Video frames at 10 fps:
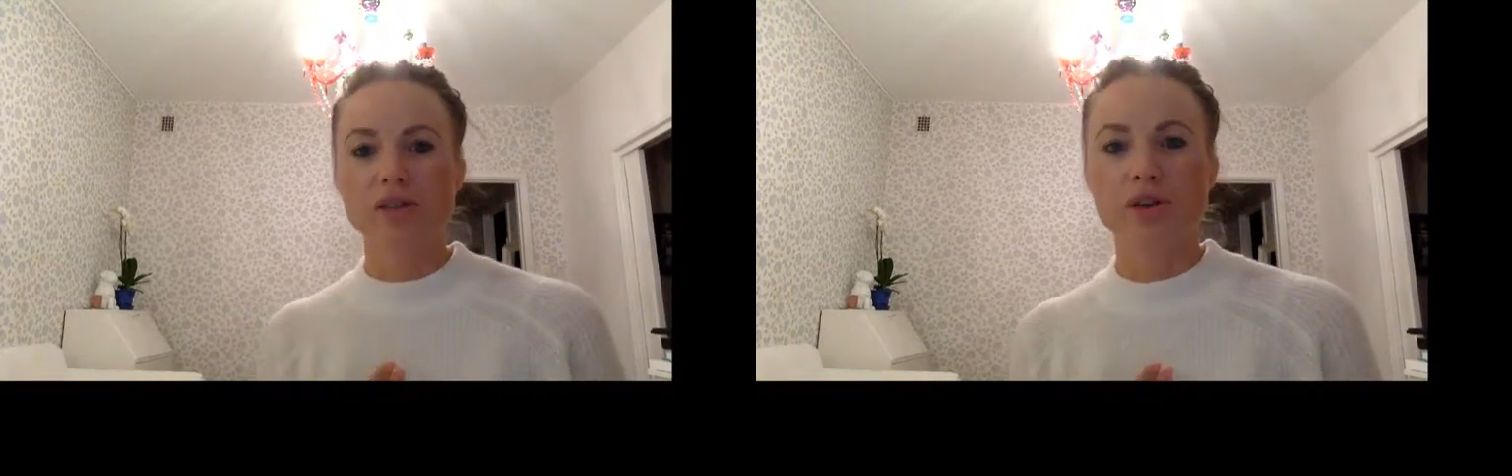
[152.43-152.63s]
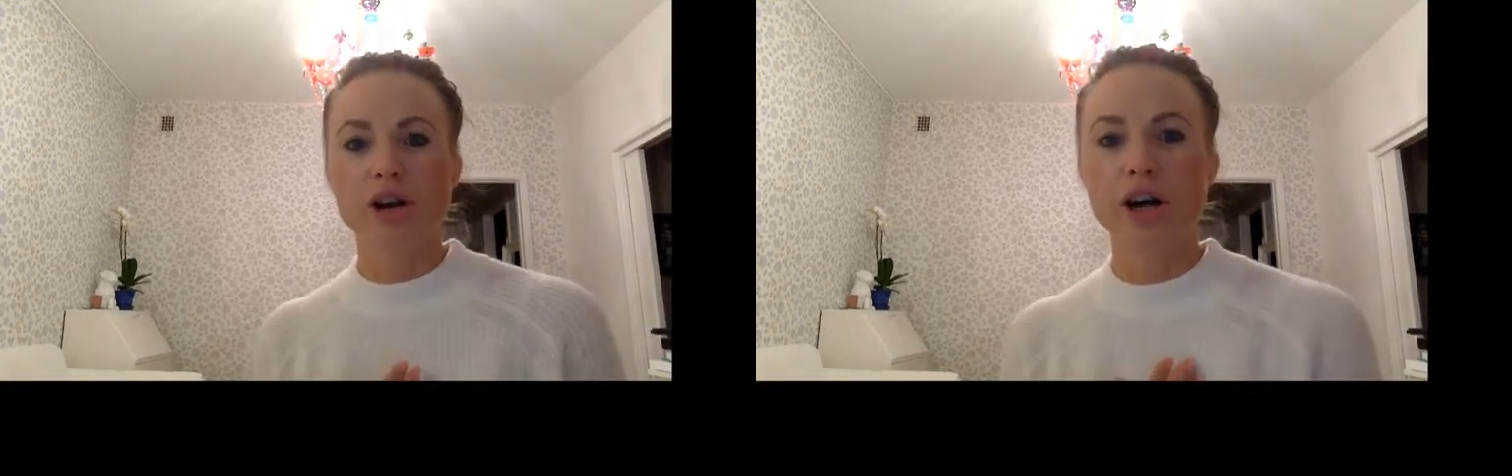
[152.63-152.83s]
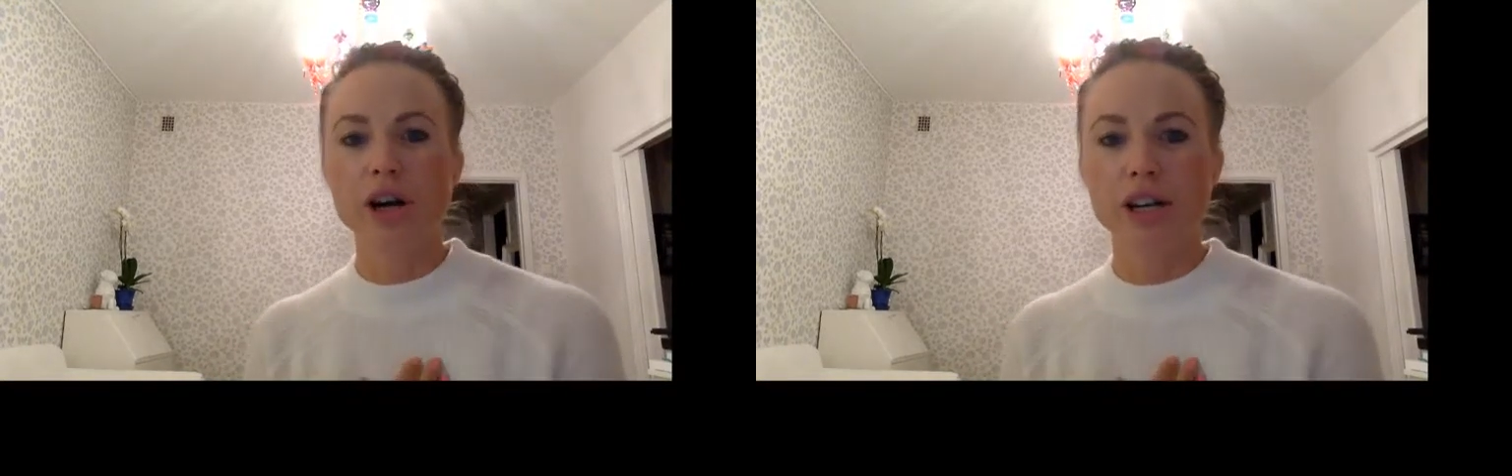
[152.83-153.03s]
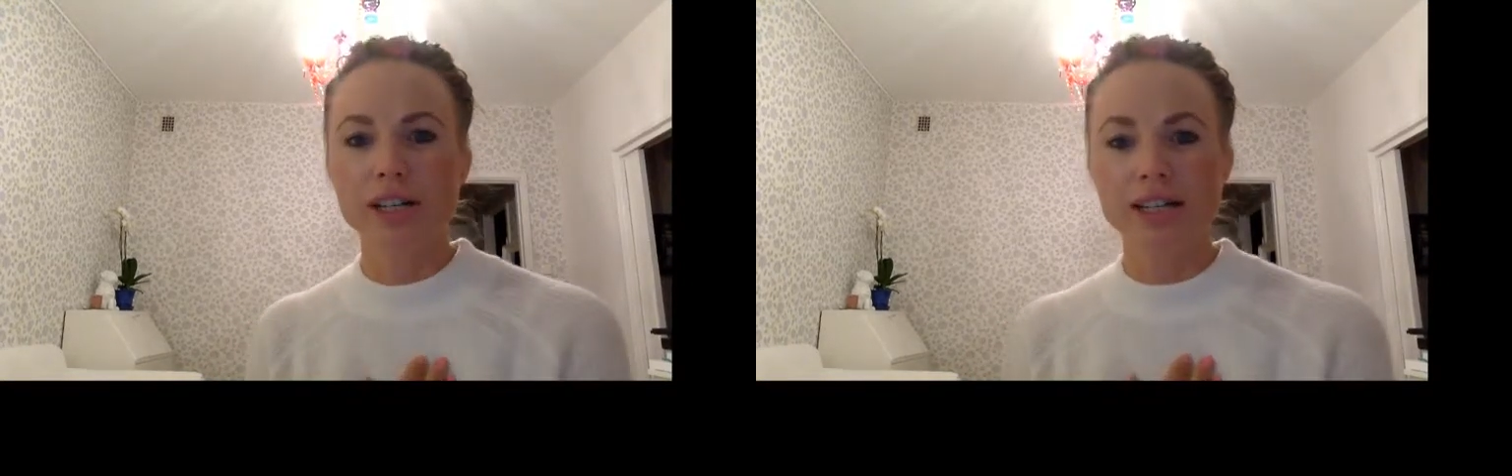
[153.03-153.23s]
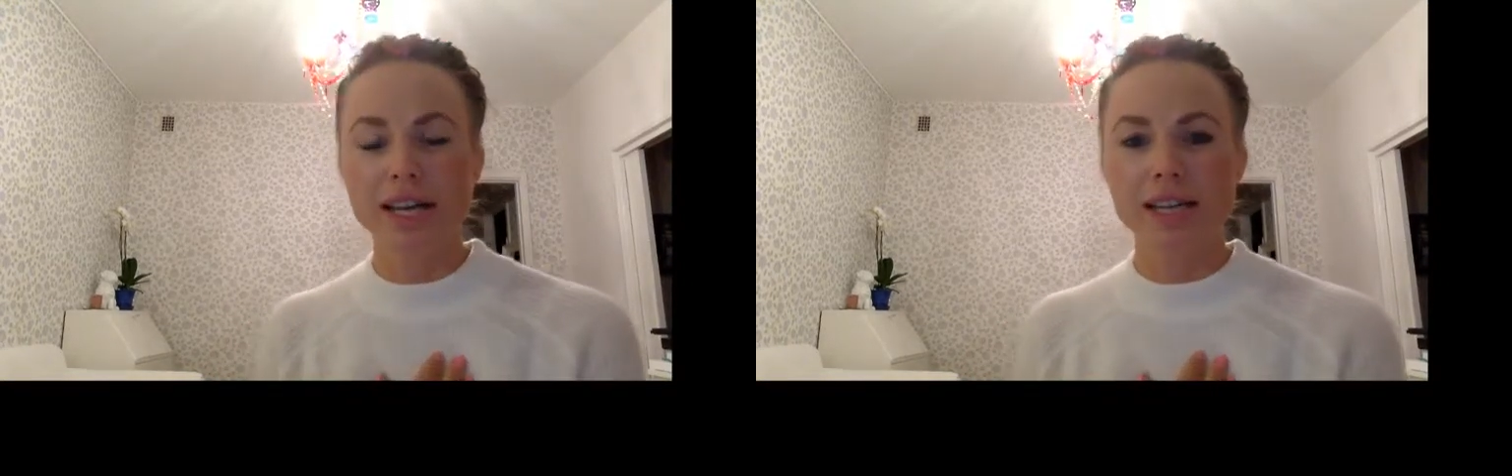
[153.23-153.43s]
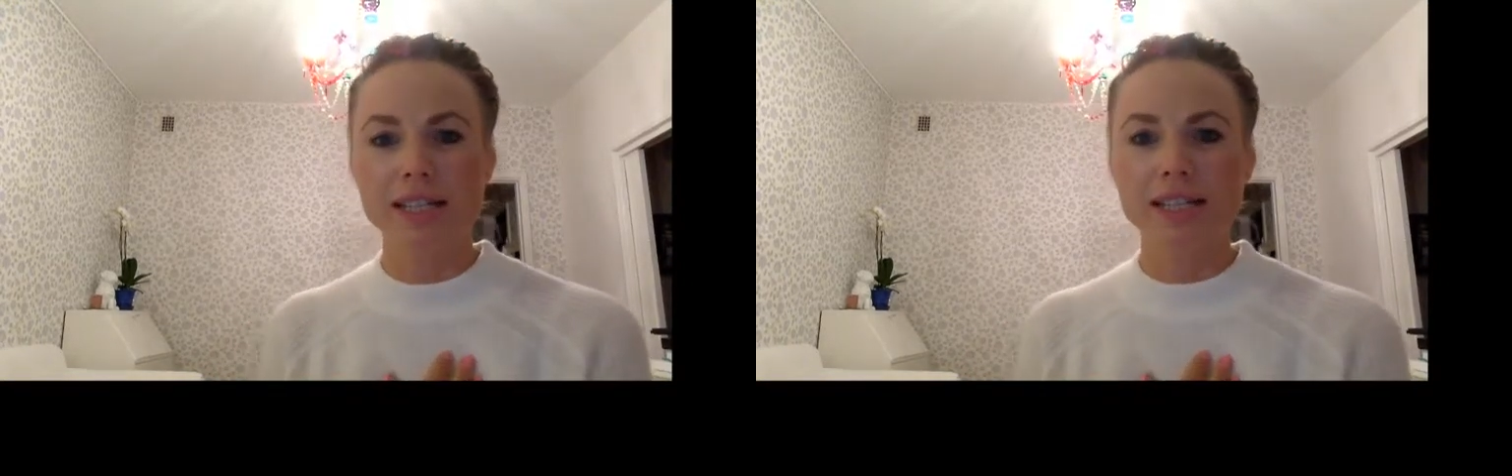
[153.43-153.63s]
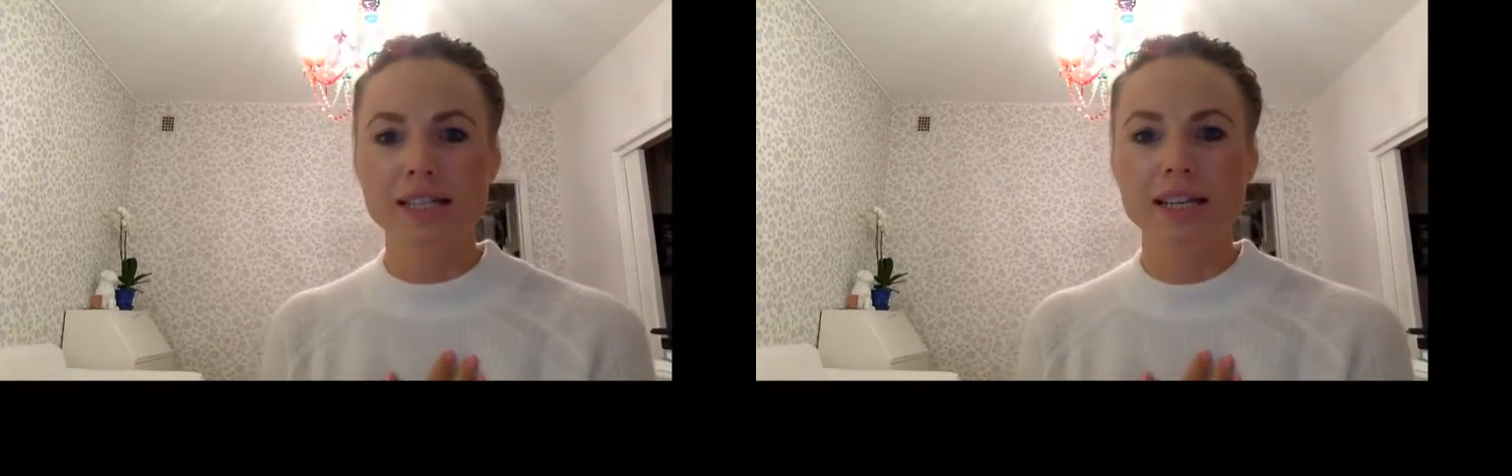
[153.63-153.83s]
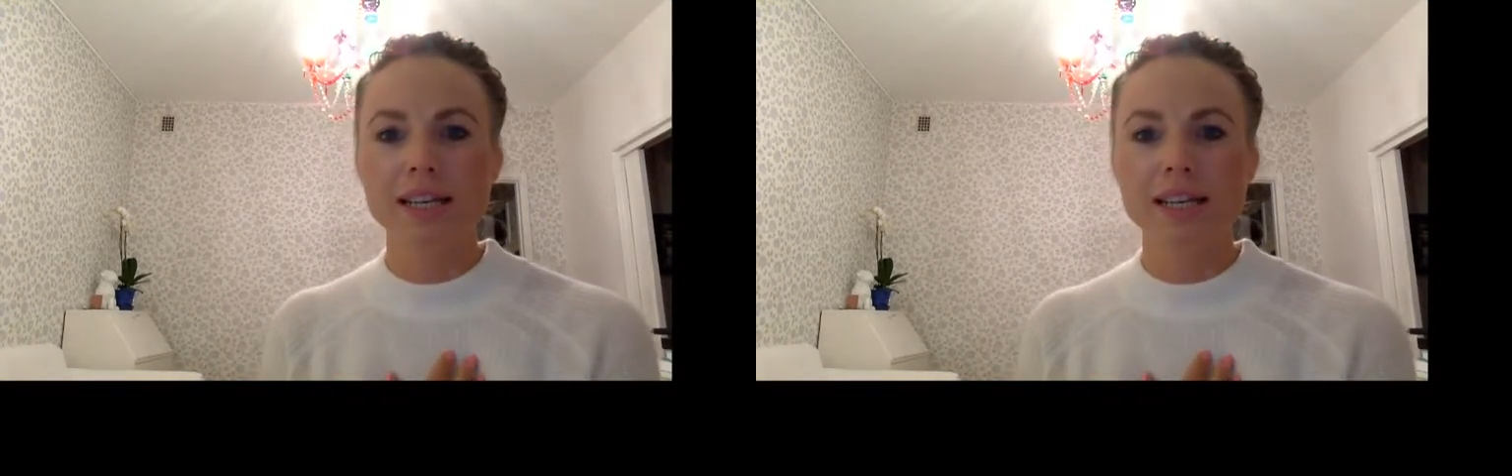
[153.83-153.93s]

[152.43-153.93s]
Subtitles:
to heart and